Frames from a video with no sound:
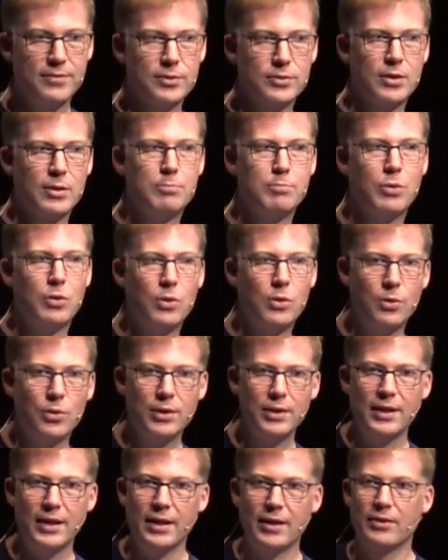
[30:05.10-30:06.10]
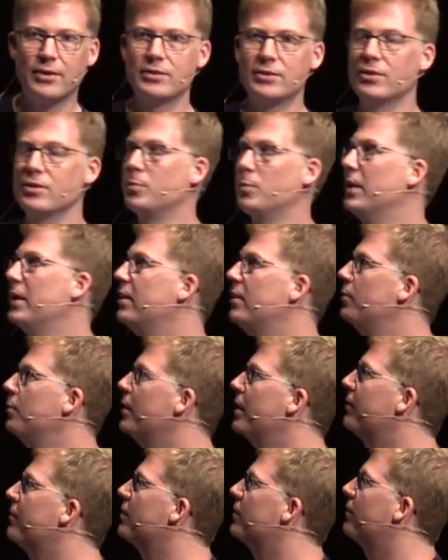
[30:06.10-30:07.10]
For reporting errors as well,
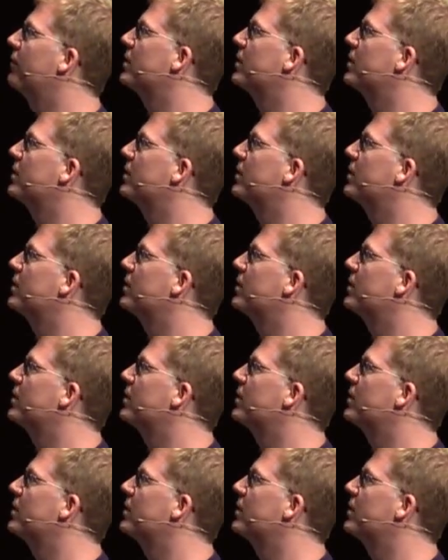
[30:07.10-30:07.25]
we have a